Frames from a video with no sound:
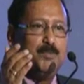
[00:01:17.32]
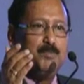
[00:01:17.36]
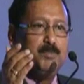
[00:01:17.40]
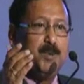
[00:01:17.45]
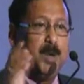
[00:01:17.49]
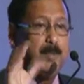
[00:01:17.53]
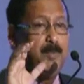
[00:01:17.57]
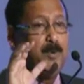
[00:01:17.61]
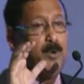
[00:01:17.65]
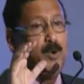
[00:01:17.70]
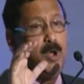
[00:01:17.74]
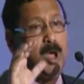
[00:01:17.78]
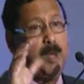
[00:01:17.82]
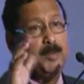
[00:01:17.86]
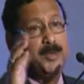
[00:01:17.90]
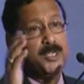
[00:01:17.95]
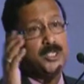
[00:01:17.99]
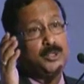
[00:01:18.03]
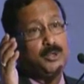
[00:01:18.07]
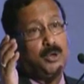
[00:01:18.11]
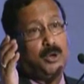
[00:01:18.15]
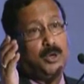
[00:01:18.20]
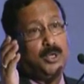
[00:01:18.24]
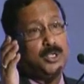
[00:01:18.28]
People who have a
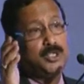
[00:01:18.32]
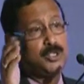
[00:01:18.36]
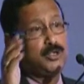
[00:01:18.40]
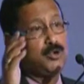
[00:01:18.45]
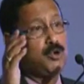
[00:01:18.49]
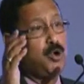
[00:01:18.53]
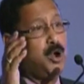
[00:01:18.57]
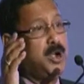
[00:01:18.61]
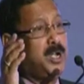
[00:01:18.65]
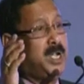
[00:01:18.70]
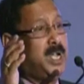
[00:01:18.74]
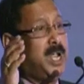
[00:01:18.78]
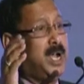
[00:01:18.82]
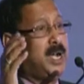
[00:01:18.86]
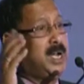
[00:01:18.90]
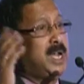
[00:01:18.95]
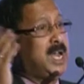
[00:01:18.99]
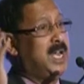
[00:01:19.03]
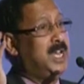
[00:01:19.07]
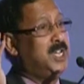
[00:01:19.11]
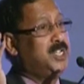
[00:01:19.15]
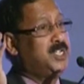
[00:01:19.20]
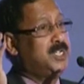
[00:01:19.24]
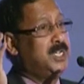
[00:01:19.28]
source, contact,
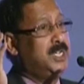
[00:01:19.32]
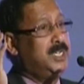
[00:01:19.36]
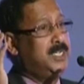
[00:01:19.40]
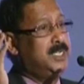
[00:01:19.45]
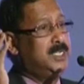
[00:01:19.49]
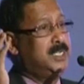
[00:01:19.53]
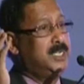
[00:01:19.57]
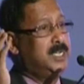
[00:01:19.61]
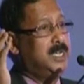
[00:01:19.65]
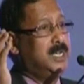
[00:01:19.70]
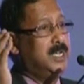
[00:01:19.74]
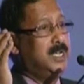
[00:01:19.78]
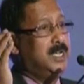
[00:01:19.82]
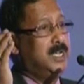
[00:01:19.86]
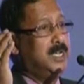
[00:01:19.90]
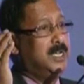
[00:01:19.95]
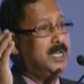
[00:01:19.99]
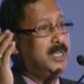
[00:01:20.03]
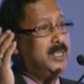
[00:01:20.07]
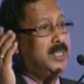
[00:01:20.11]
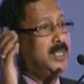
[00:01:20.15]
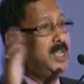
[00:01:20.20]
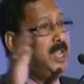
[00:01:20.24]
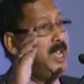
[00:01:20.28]
connections,
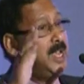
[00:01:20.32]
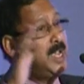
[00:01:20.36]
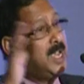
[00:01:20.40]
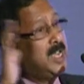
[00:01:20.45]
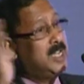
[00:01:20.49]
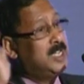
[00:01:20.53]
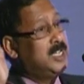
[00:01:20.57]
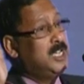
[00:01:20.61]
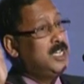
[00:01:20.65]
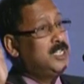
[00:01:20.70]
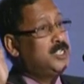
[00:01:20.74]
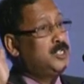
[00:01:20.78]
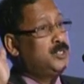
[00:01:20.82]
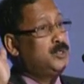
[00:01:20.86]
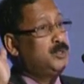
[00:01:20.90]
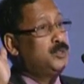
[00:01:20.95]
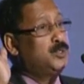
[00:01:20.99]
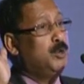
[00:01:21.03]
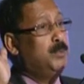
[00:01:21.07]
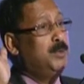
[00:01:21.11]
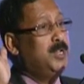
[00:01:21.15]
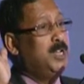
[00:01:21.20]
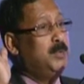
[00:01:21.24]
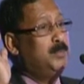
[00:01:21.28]
they can reach to
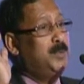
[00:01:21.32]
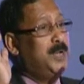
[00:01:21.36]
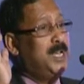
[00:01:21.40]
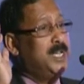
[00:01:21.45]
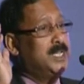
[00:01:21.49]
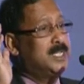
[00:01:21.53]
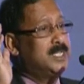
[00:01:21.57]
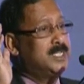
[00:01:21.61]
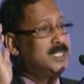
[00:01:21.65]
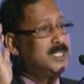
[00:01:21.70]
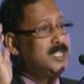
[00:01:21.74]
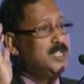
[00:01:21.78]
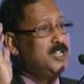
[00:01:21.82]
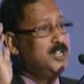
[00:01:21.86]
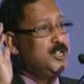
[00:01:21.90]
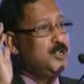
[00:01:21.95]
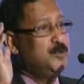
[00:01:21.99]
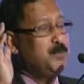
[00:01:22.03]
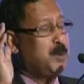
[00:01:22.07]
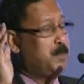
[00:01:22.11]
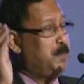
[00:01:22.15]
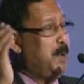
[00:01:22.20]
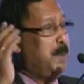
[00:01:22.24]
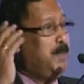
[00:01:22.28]
so many places.
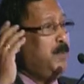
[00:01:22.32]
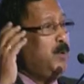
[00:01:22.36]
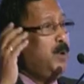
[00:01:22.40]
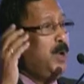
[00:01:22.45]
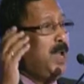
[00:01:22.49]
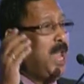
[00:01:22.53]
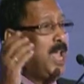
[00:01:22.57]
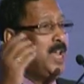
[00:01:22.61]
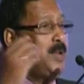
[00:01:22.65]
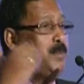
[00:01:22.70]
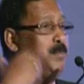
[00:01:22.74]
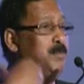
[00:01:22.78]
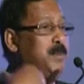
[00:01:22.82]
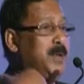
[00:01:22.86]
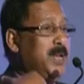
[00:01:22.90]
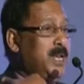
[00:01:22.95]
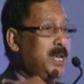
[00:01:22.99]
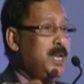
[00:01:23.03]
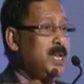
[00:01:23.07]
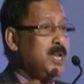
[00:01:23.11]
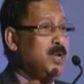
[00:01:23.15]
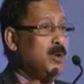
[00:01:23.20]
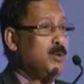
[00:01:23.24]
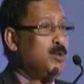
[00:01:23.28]
But people like
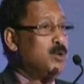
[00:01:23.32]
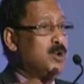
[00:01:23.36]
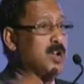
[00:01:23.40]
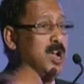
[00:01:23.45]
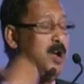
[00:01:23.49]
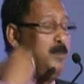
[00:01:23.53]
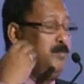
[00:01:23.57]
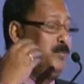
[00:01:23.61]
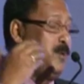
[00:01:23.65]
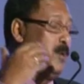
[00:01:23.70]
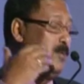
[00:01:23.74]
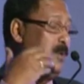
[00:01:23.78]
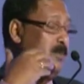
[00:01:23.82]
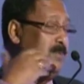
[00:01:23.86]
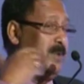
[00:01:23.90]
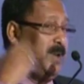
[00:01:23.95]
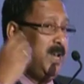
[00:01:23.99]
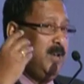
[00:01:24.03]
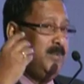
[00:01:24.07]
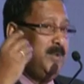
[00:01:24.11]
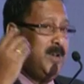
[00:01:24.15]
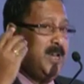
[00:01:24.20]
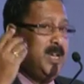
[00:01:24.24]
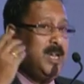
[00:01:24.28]
me, who come from a
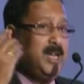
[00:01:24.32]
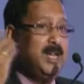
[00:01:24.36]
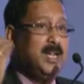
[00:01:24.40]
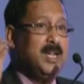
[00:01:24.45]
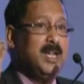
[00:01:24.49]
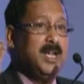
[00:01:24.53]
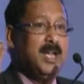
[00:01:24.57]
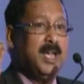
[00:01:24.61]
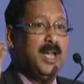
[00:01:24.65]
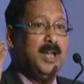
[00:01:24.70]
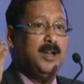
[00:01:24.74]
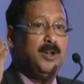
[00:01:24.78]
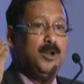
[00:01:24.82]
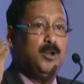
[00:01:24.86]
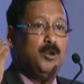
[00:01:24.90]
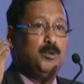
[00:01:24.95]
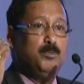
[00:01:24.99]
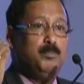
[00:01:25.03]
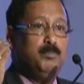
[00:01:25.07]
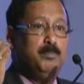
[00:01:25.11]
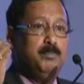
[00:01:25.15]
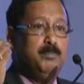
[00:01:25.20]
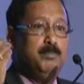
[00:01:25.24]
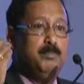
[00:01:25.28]
very, very,
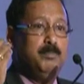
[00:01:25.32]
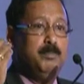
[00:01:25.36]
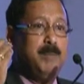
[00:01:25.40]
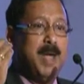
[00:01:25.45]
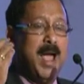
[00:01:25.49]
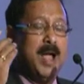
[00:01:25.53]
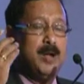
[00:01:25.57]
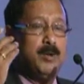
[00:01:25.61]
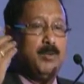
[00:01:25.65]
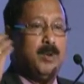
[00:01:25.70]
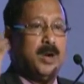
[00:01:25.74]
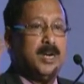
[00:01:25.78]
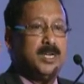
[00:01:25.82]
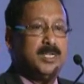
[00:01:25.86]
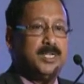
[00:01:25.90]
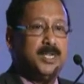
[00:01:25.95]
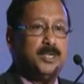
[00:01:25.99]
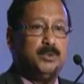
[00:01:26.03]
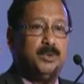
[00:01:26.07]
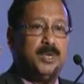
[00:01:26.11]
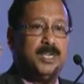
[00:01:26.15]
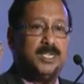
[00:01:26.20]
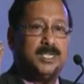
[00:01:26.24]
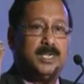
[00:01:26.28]
backward
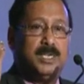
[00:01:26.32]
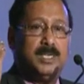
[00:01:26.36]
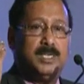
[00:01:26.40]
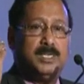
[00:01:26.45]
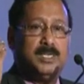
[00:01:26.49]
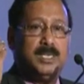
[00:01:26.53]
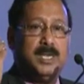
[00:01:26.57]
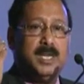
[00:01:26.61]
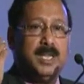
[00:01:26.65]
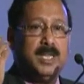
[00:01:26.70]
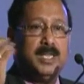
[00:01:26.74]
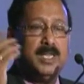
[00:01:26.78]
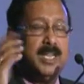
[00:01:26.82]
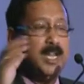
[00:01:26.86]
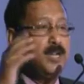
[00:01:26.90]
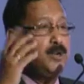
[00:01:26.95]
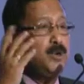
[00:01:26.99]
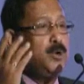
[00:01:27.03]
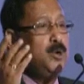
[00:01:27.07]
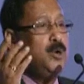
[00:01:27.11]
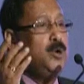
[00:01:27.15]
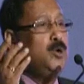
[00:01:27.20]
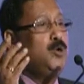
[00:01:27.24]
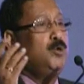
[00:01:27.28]
situations, they
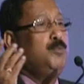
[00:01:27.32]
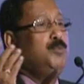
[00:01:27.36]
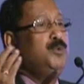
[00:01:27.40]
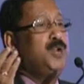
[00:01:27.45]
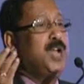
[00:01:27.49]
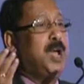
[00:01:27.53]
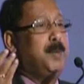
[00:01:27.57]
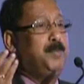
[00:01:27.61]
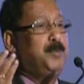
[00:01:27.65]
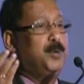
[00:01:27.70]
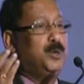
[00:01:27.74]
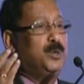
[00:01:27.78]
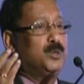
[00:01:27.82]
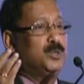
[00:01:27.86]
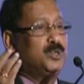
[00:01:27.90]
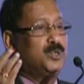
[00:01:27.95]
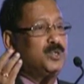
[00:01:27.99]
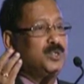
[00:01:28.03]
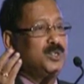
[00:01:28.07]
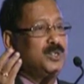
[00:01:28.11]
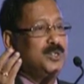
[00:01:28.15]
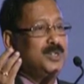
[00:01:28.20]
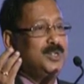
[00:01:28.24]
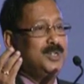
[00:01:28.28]
don't know whom to
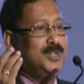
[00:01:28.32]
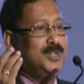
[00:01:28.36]
approach,